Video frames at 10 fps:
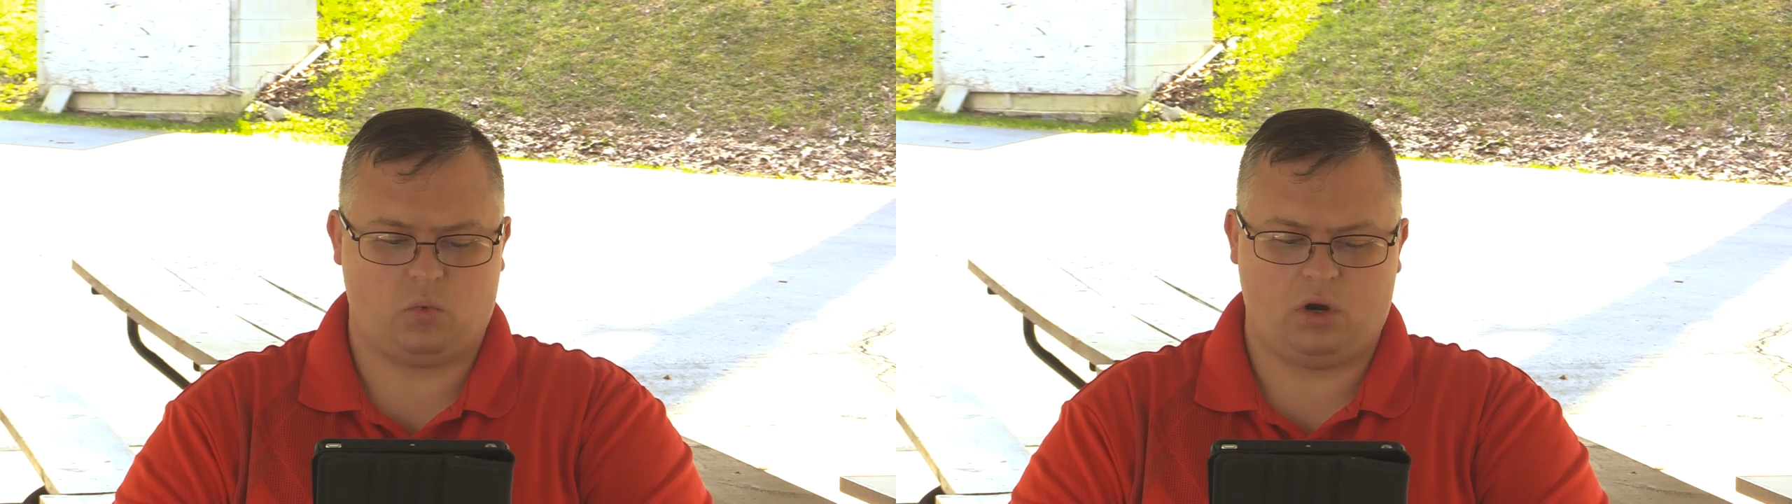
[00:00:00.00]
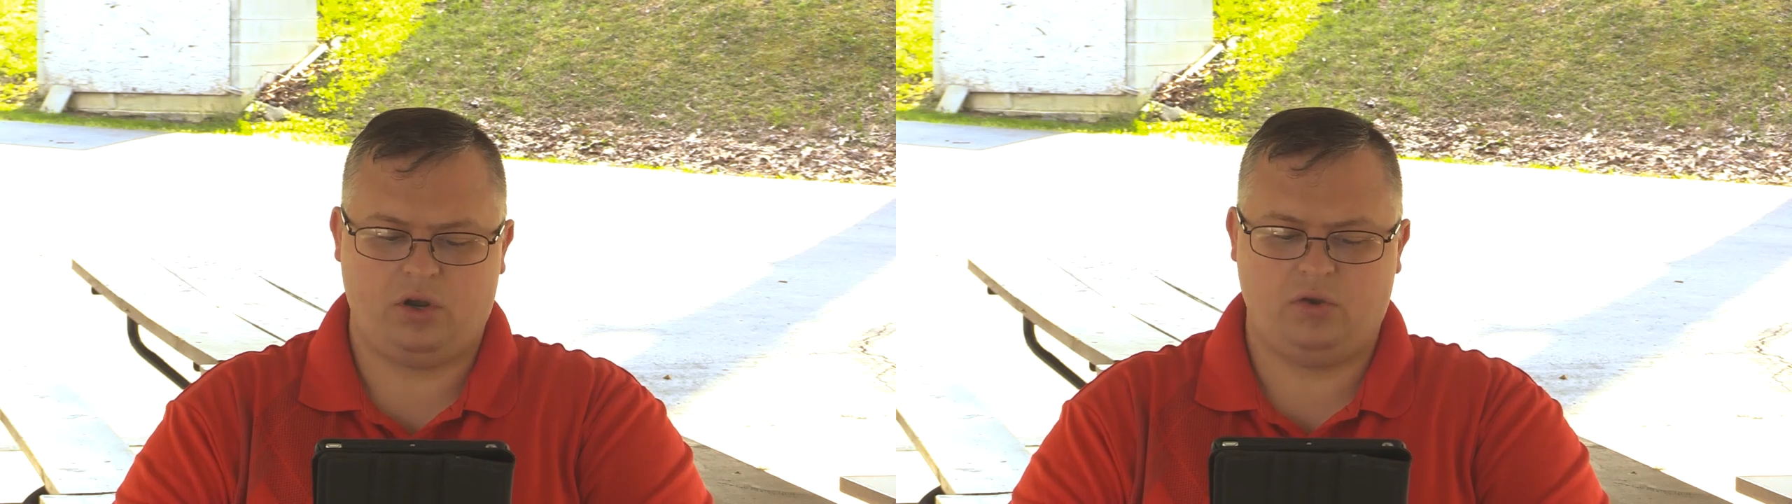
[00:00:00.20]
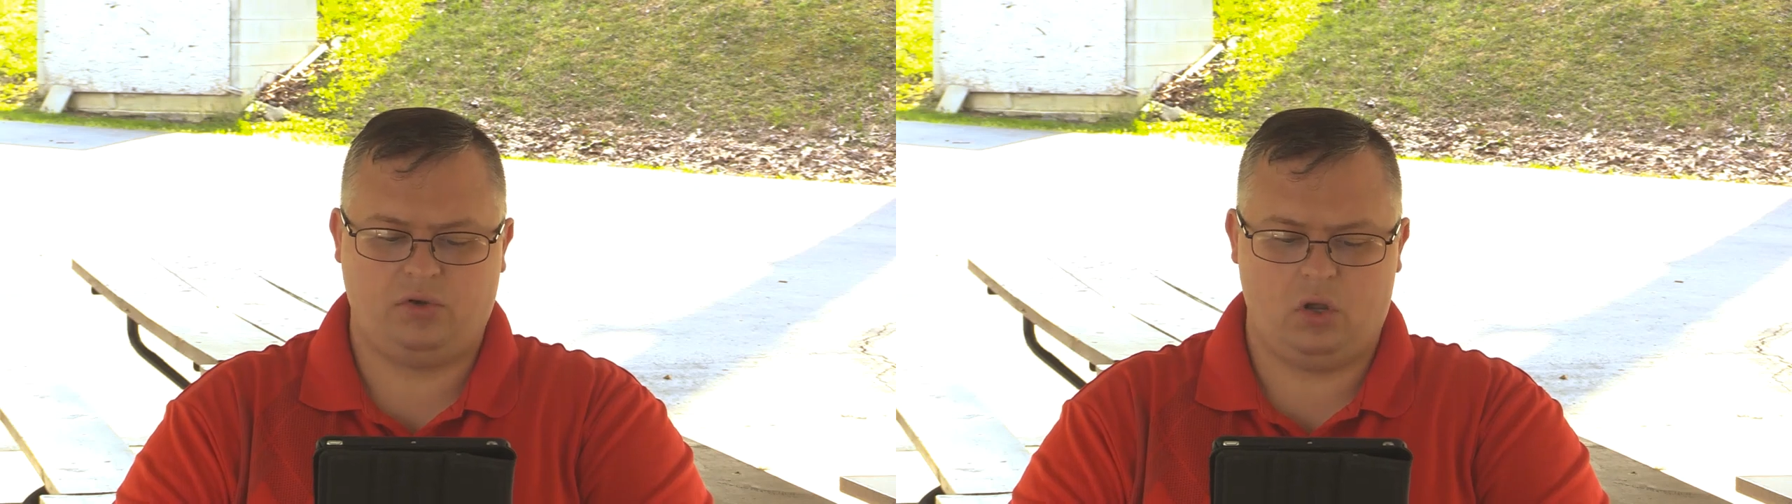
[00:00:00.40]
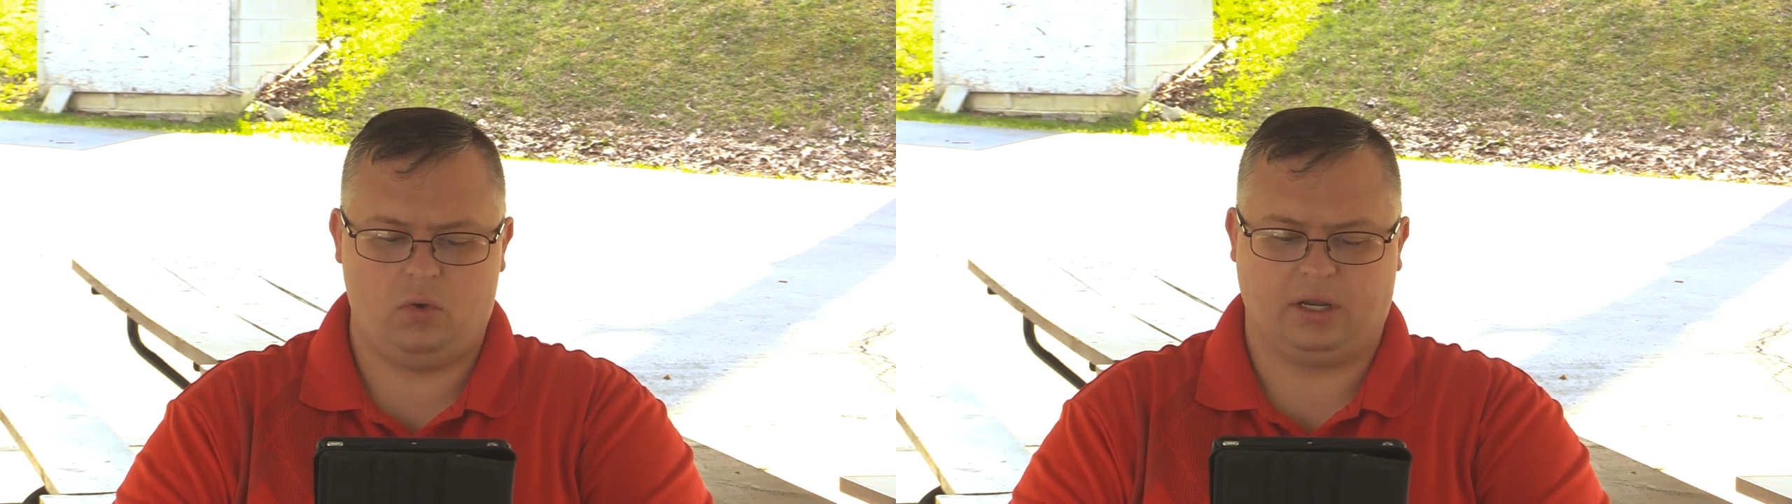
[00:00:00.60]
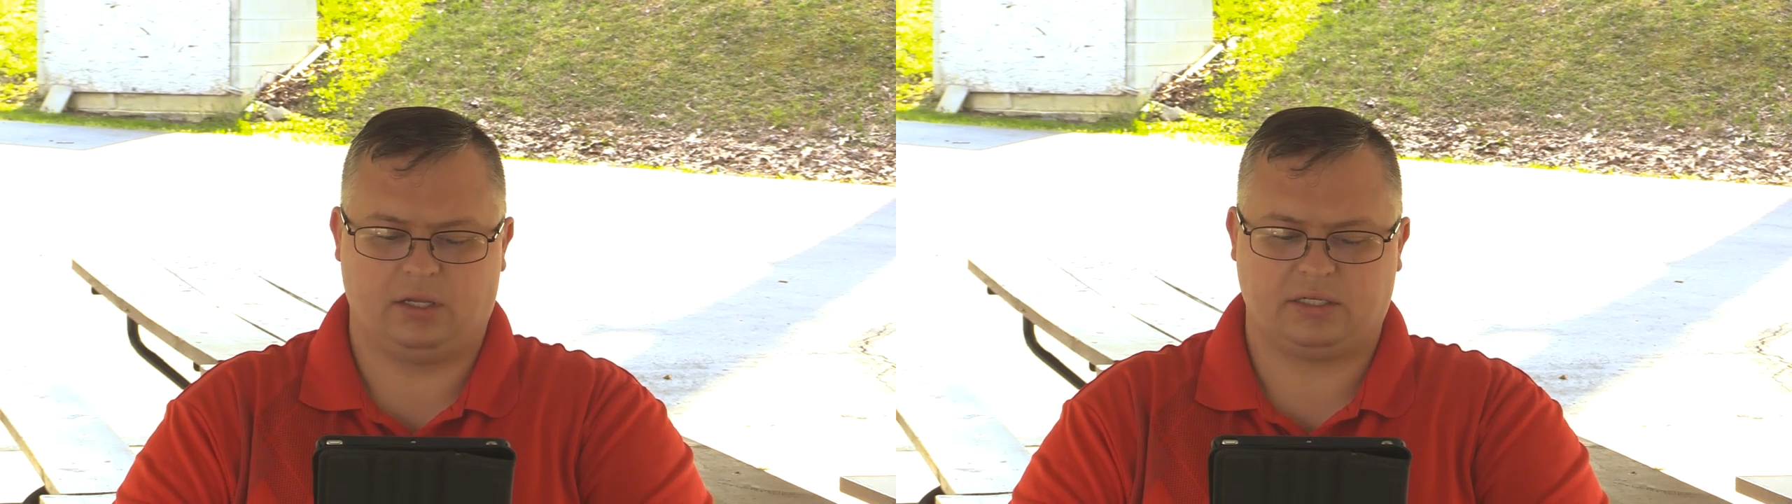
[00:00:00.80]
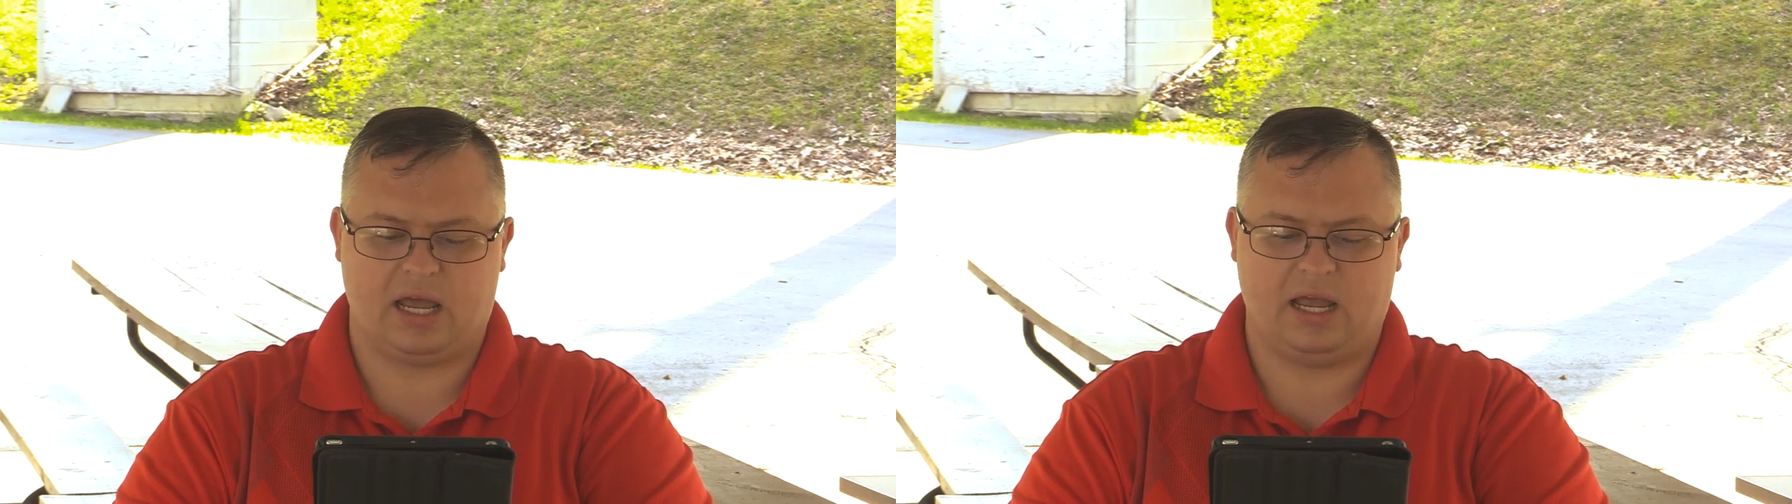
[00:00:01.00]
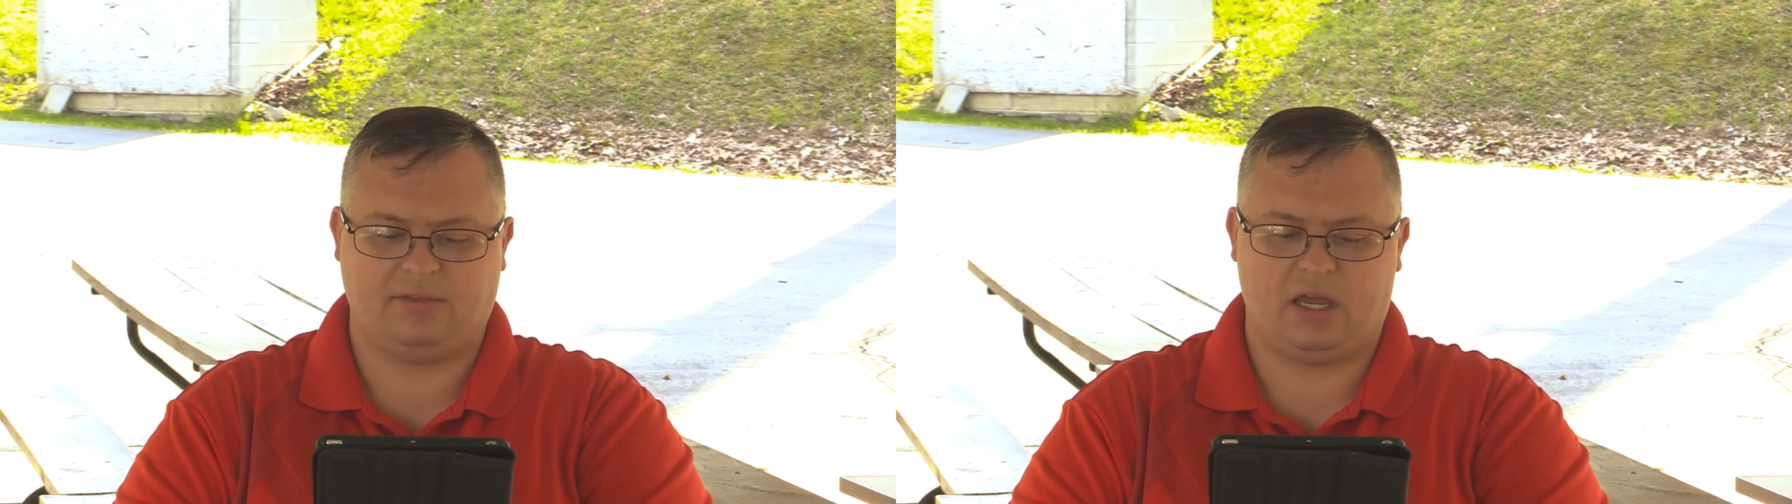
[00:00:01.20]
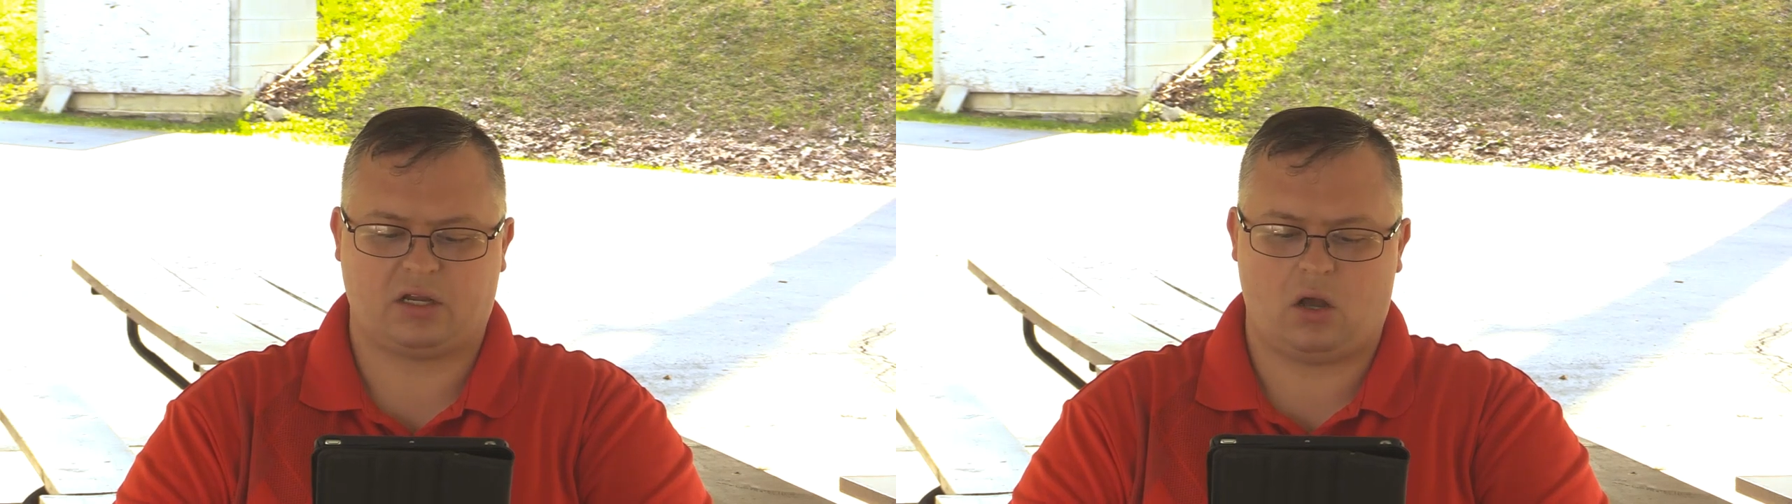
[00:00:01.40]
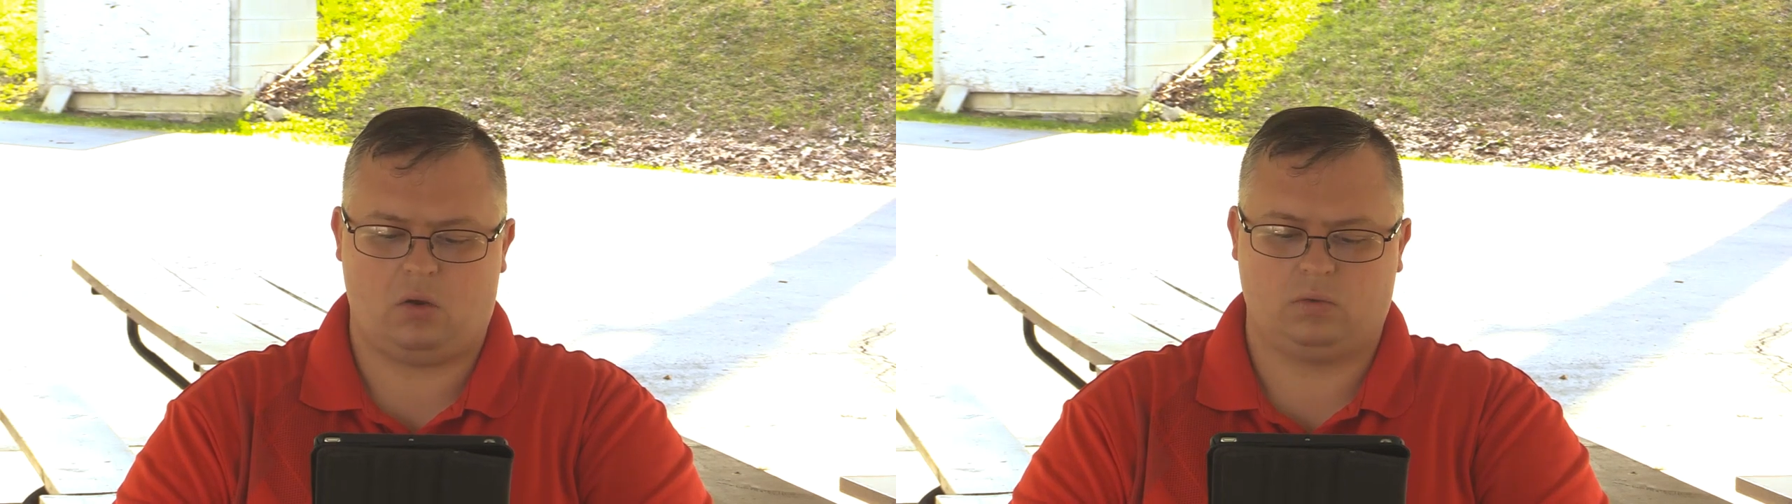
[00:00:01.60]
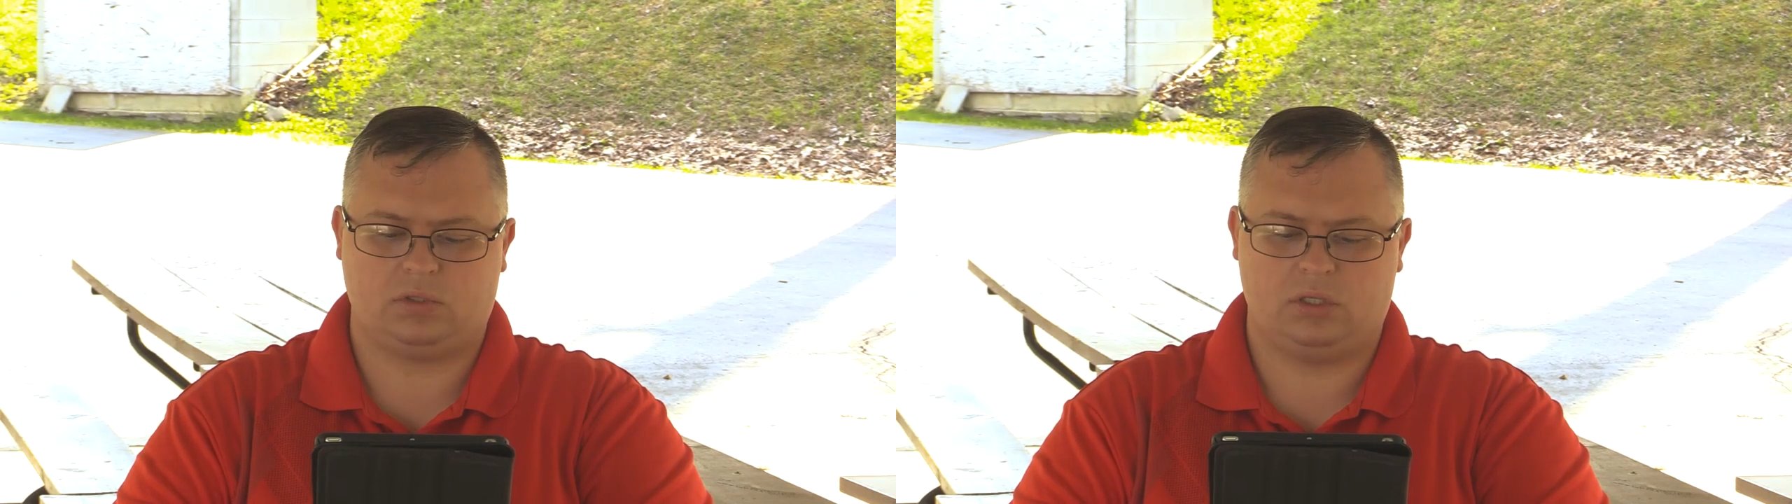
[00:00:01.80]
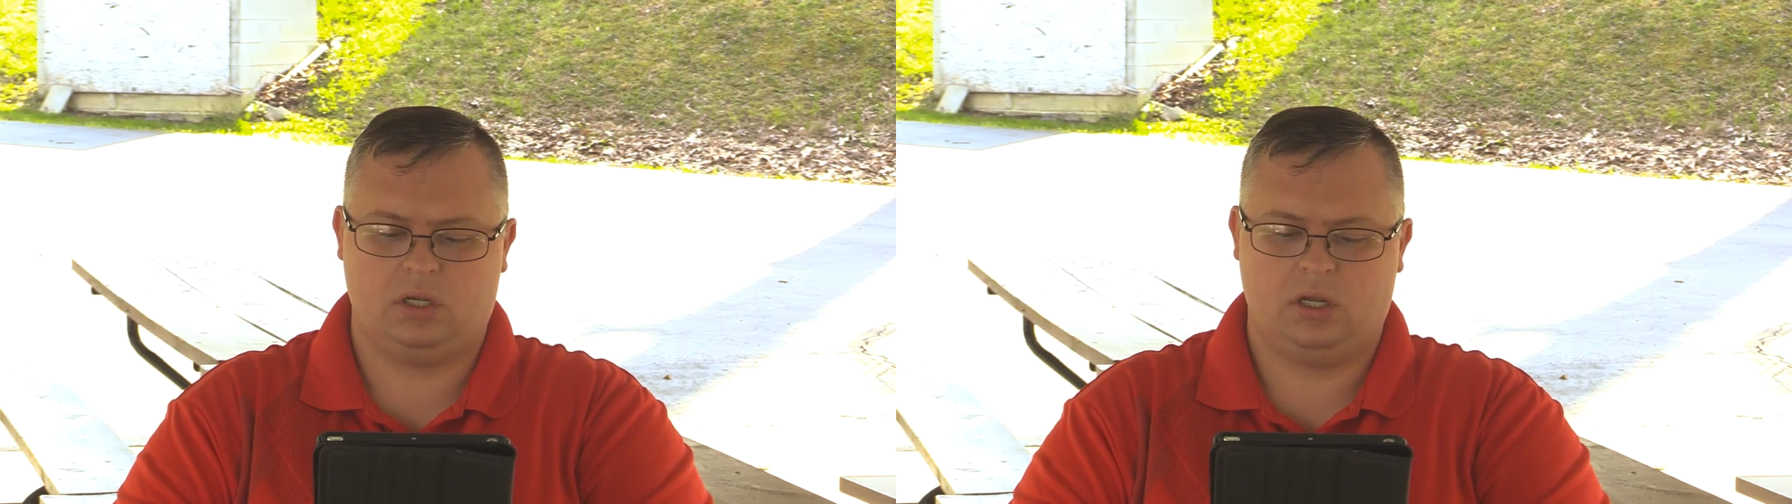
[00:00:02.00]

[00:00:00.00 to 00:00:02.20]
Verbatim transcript: What are you doing untying that colt?